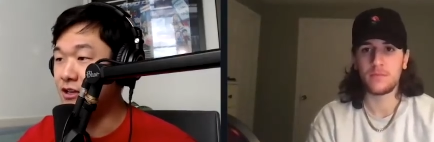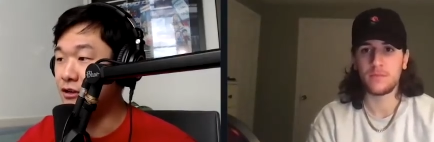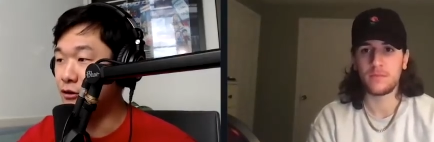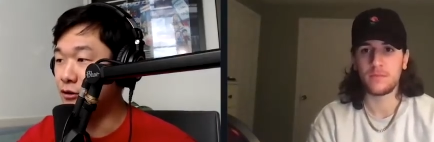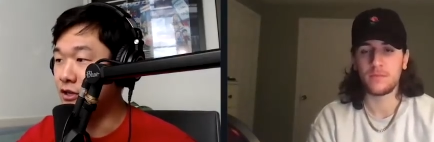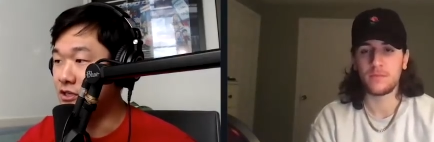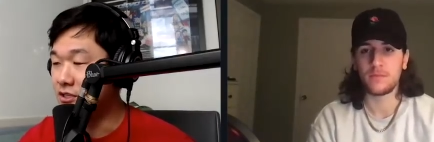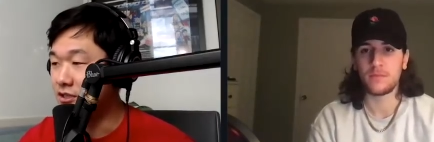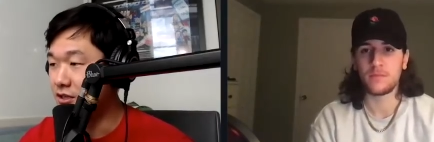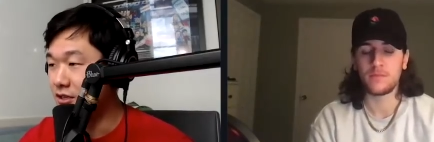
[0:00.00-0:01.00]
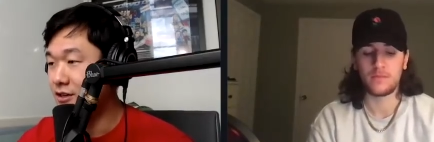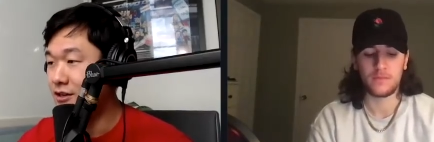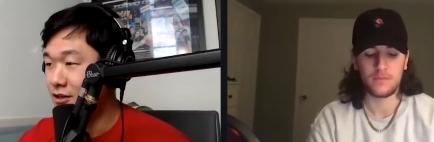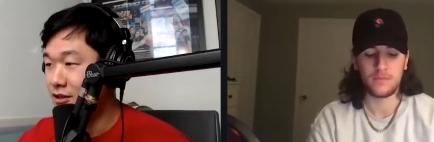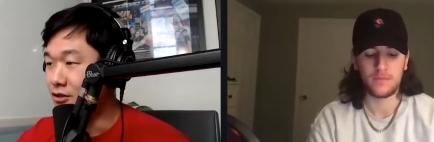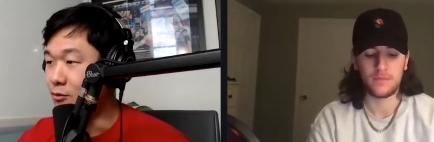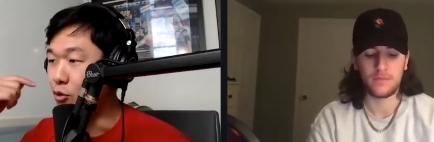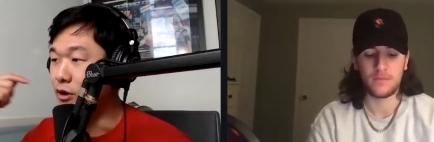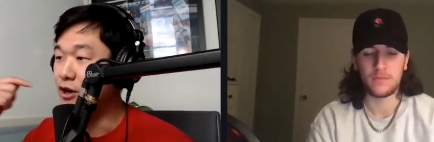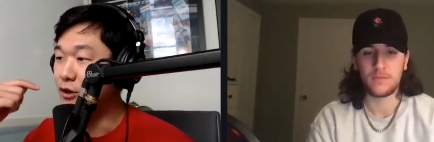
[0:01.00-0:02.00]
Speaker 1: though is, your boy
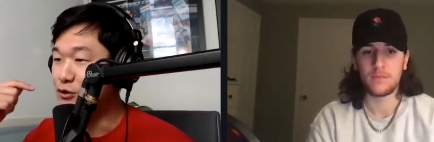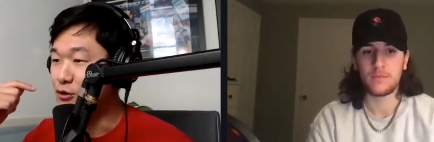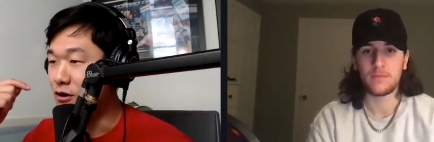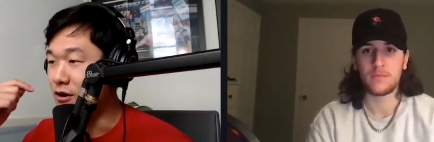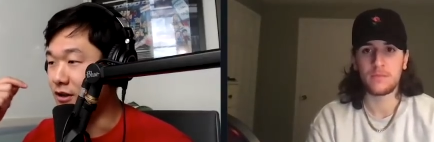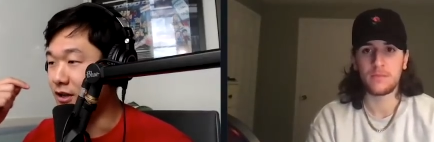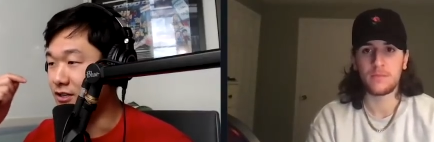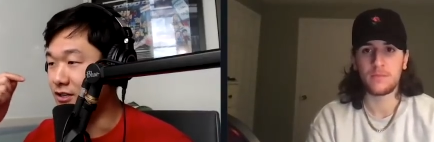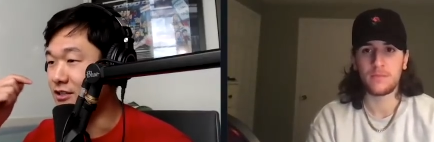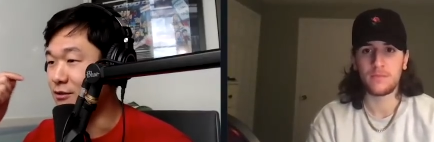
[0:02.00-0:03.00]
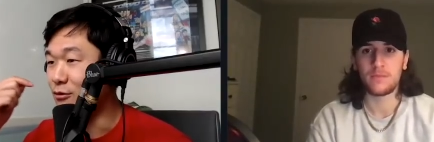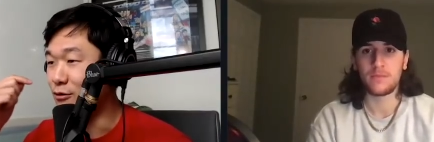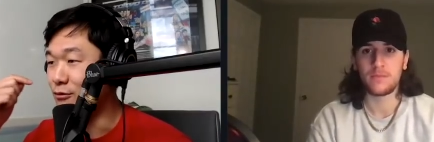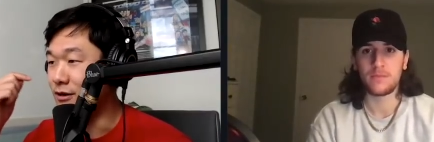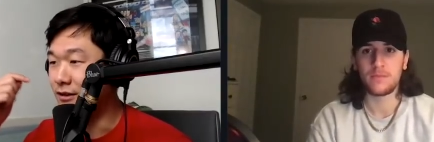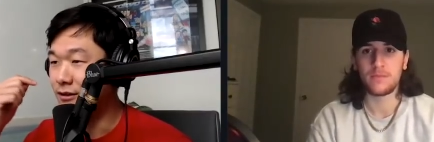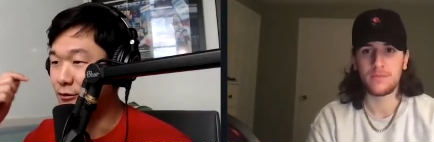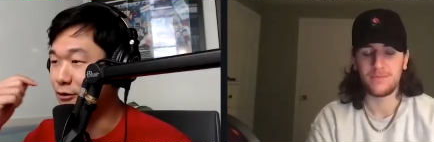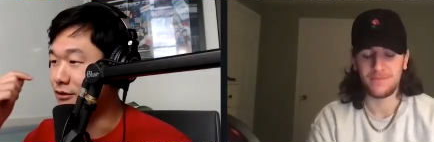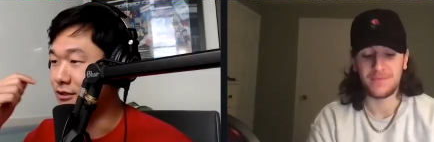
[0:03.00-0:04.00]
held strong at JT 101
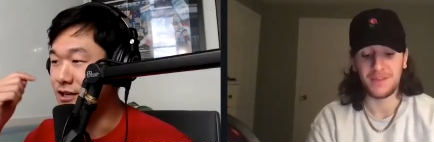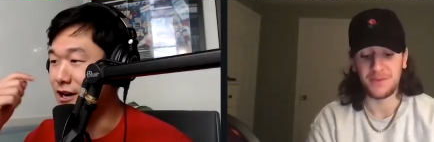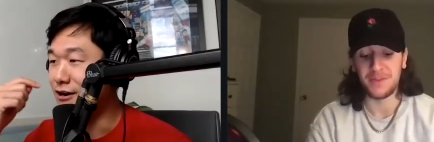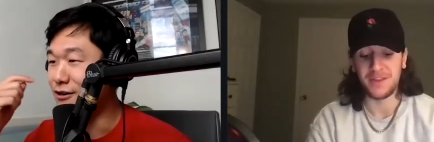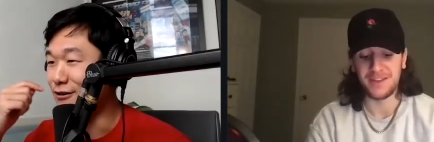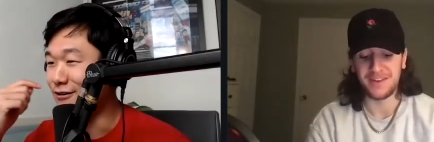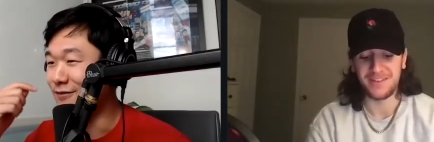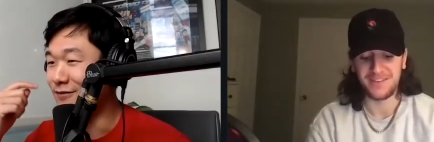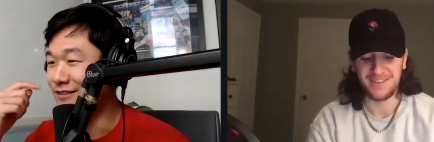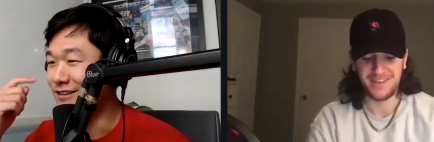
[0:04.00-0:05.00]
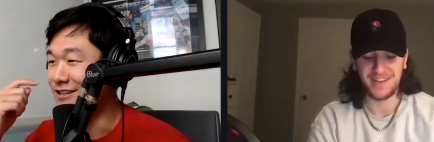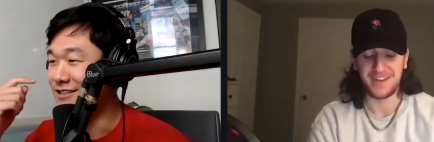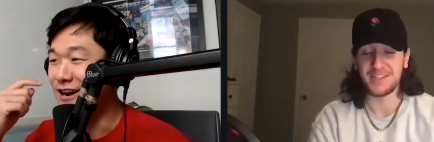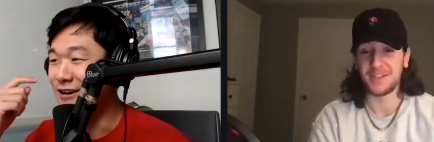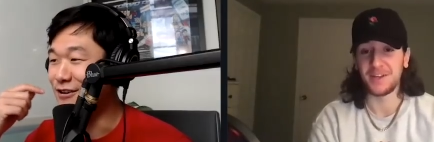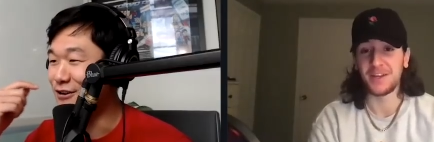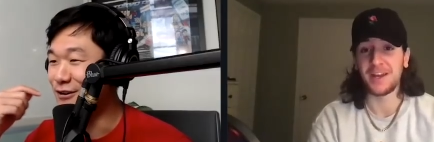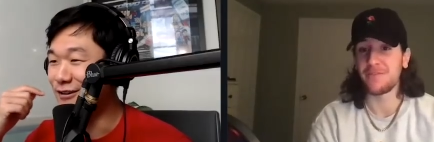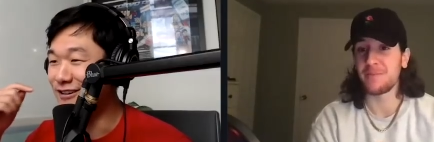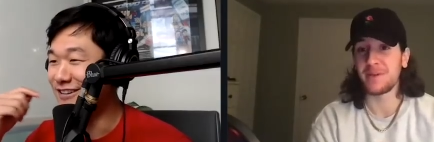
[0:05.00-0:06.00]
throughout the entire he year. Did. The entire he's year,
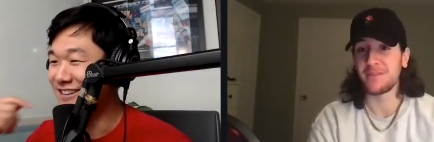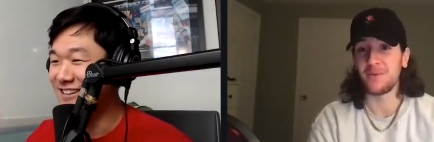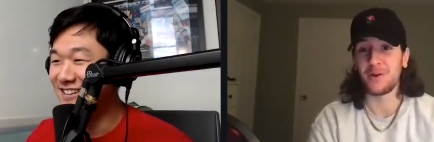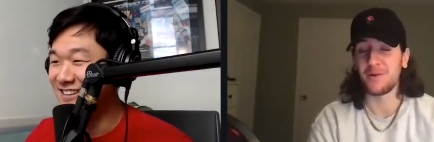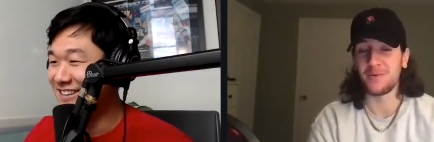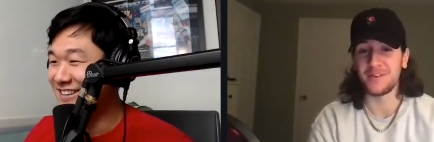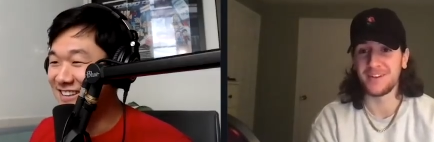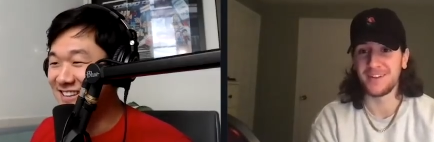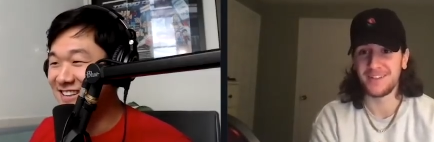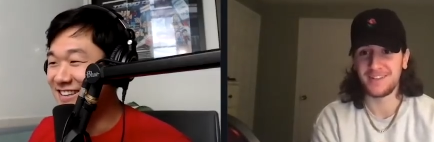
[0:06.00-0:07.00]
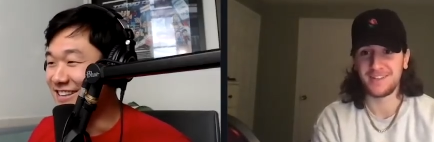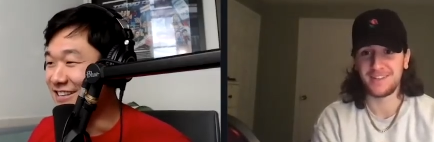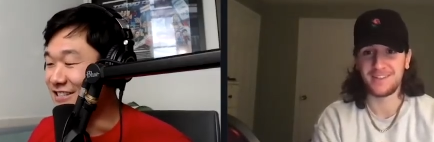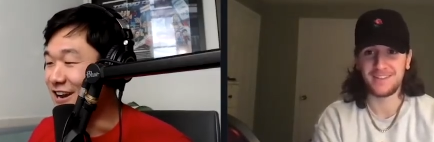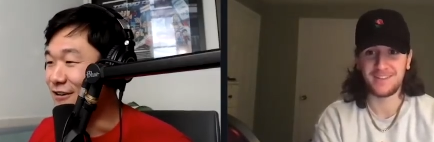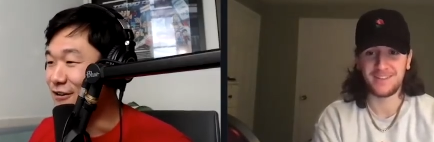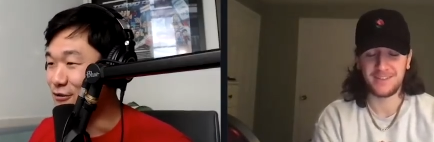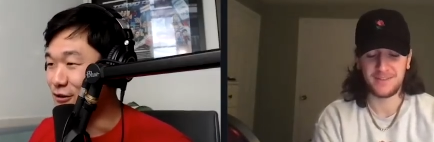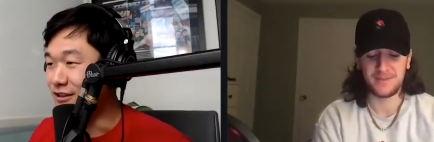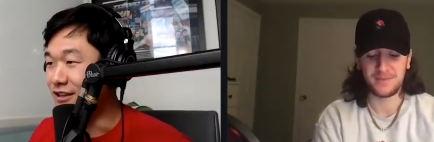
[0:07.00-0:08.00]
every
Speaker 2: bit the 101
Speaker 1: the entire year. So
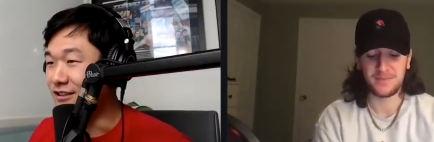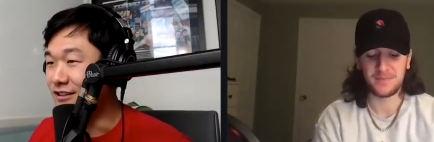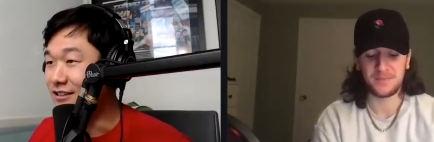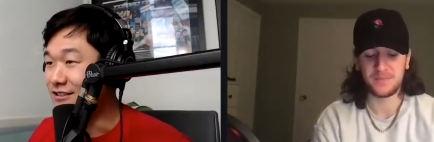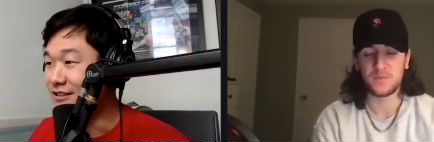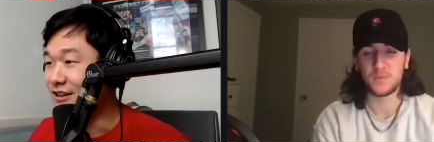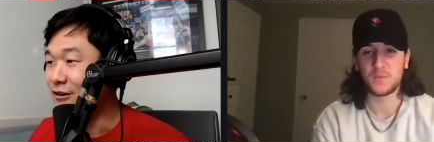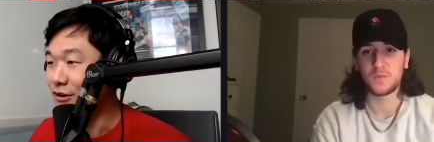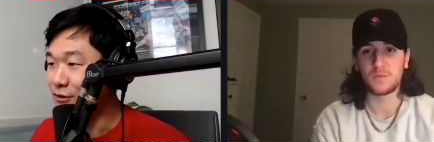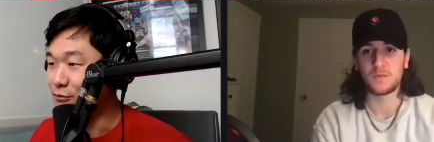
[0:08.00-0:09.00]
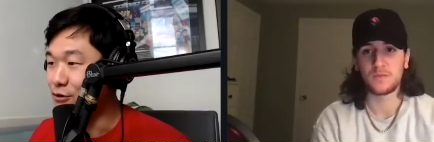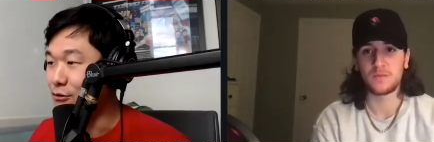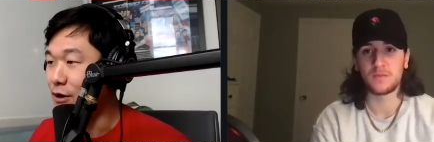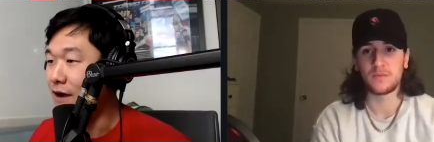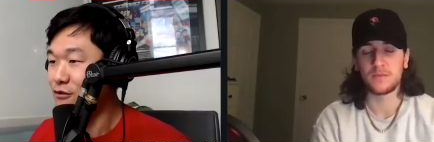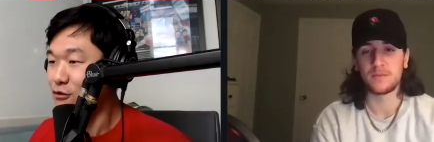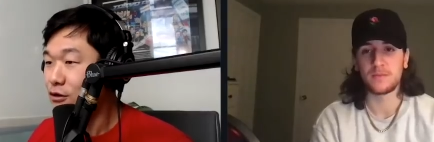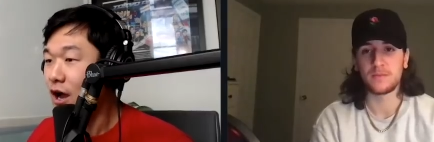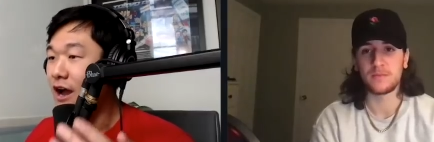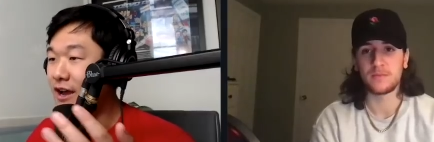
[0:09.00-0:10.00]
I think the lesson there is when you have two
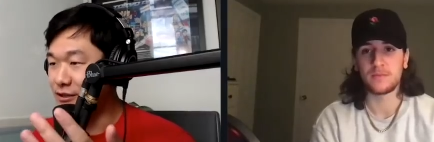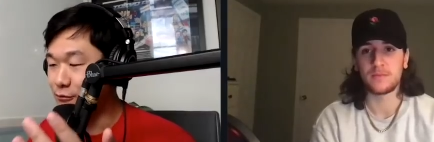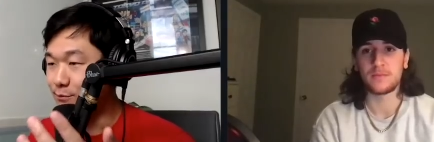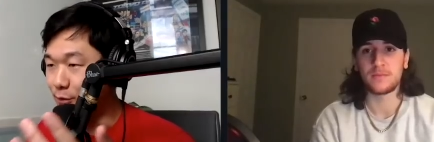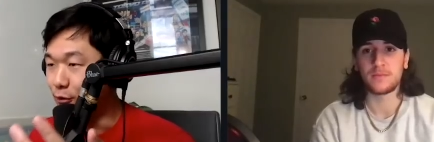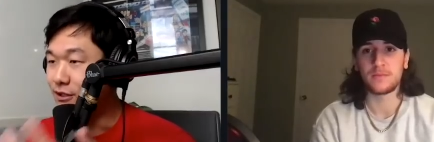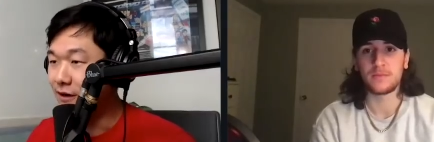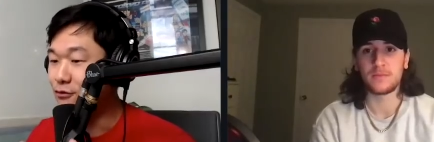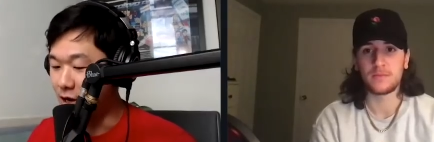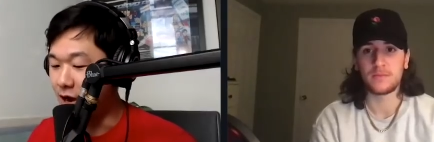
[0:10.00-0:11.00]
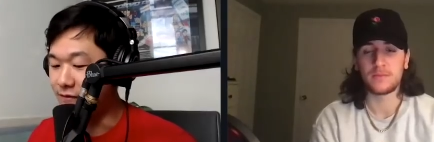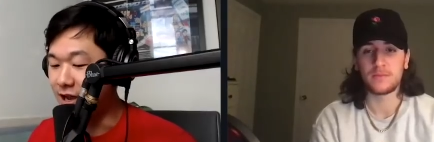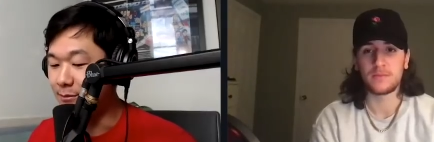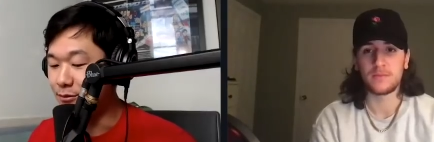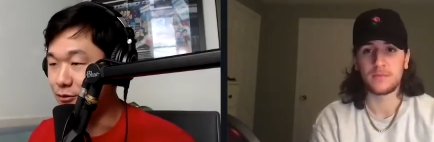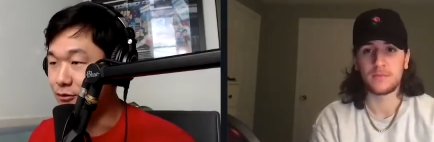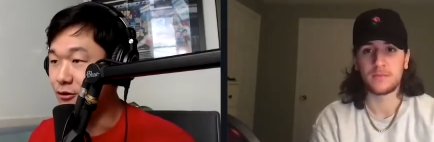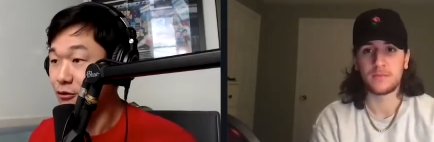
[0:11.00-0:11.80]
guys who both have draft capital, who